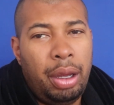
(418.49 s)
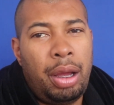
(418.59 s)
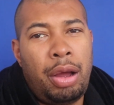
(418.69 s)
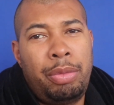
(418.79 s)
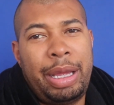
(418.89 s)

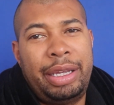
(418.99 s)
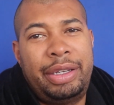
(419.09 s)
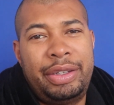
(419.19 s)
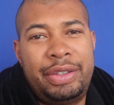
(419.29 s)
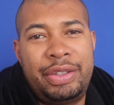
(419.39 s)
Oh my
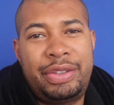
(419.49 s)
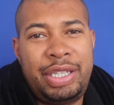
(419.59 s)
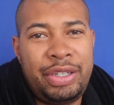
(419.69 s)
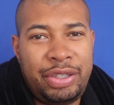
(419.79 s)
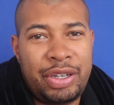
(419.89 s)
goodness,
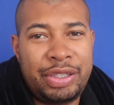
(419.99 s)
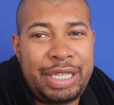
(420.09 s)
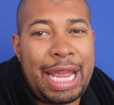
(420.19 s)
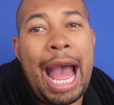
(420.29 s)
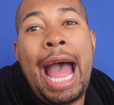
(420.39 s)
Tisha gonna
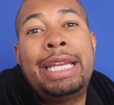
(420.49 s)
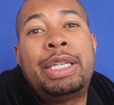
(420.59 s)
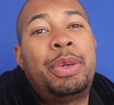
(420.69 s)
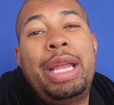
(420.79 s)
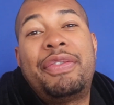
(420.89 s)
say, I
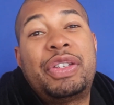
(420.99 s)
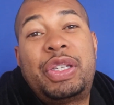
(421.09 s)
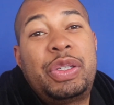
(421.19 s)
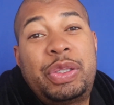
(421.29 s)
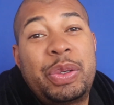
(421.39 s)
don't have a
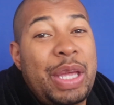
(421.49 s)
sister,